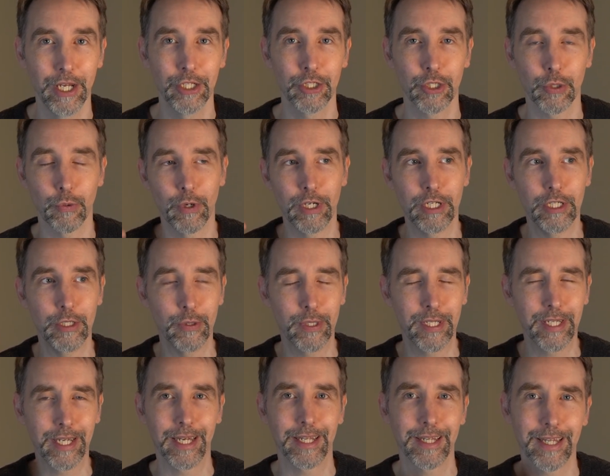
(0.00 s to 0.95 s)
So when you
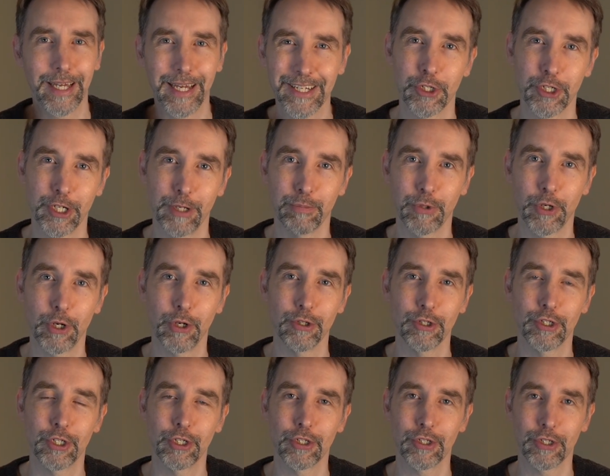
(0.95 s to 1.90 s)
get that
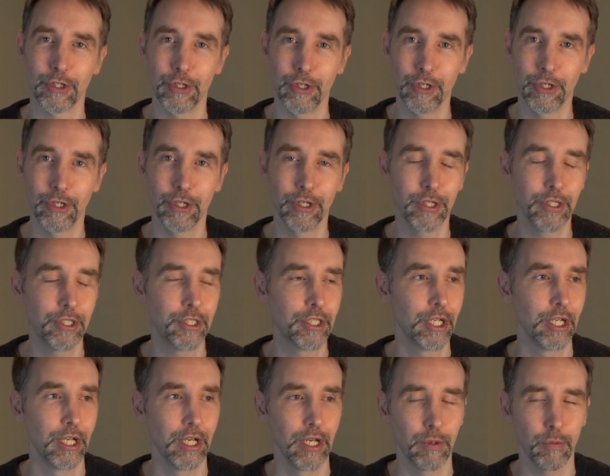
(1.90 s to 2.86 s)
subconscious
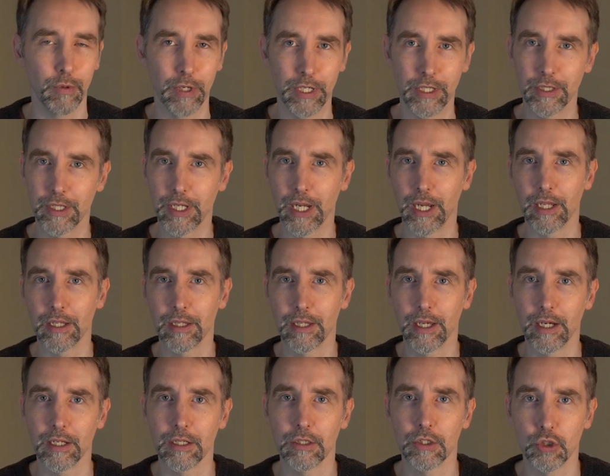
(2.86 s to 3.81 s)
urge, when you get
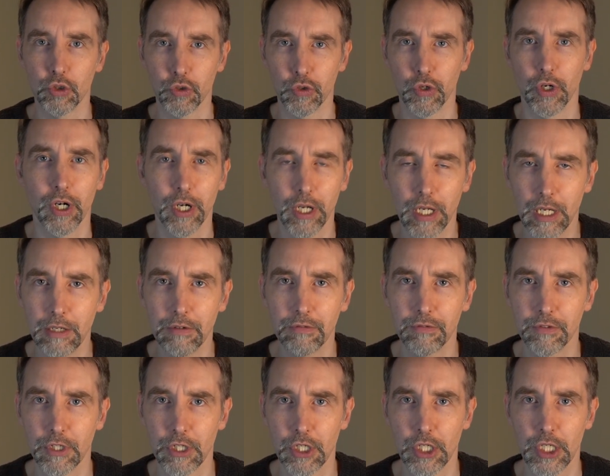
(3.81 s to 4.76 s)
that
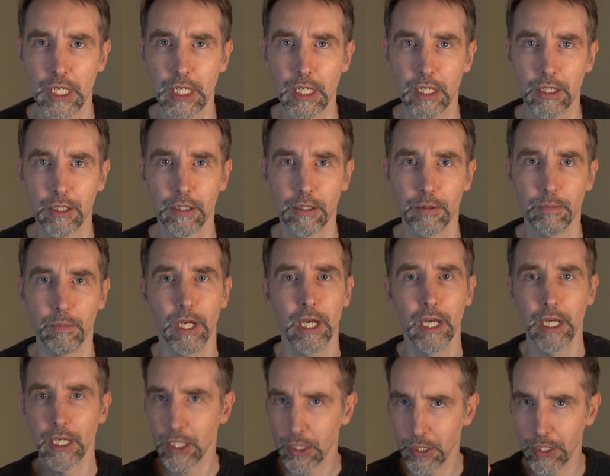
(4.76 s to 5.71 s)
drive to seek them,
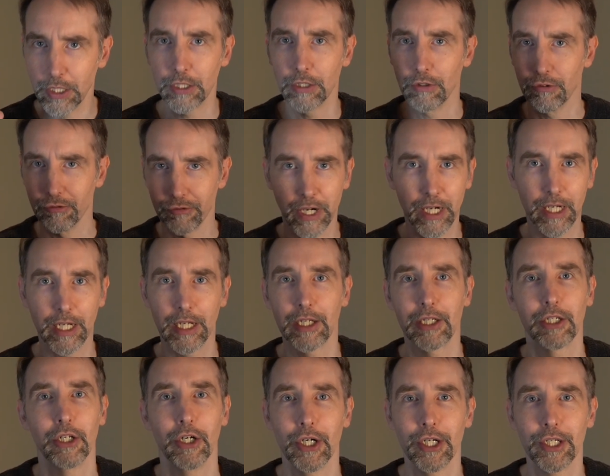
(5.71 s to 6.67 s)
you need to
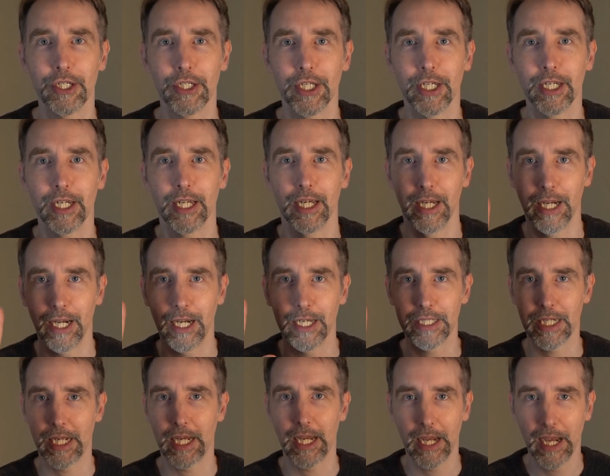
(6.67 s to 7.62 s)
recognize it
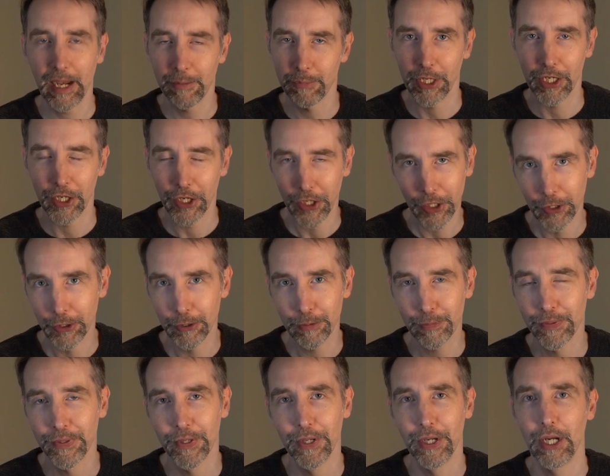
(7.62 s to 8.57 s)
as a habit
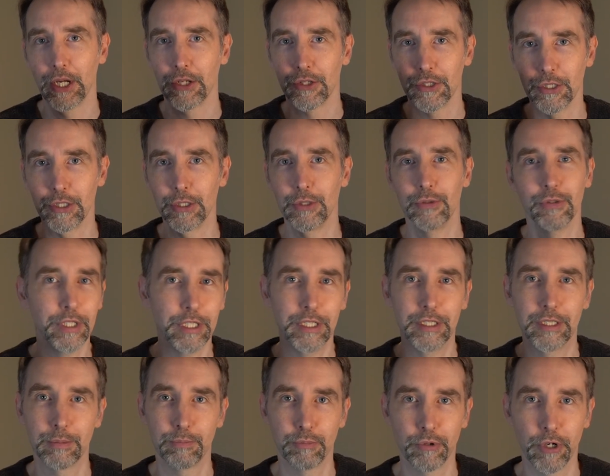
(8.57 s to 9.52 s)
loop that you
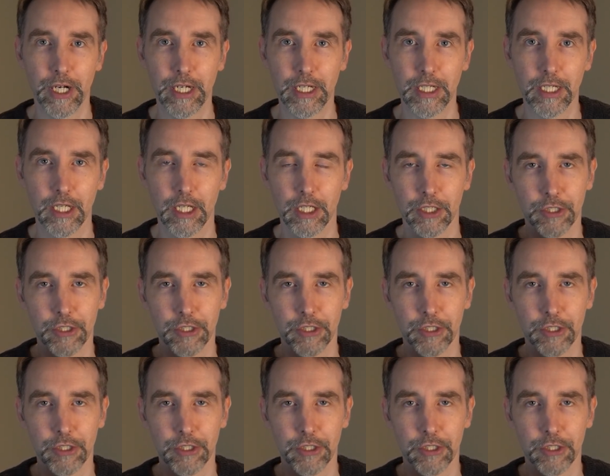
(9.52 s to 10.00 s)
need to break.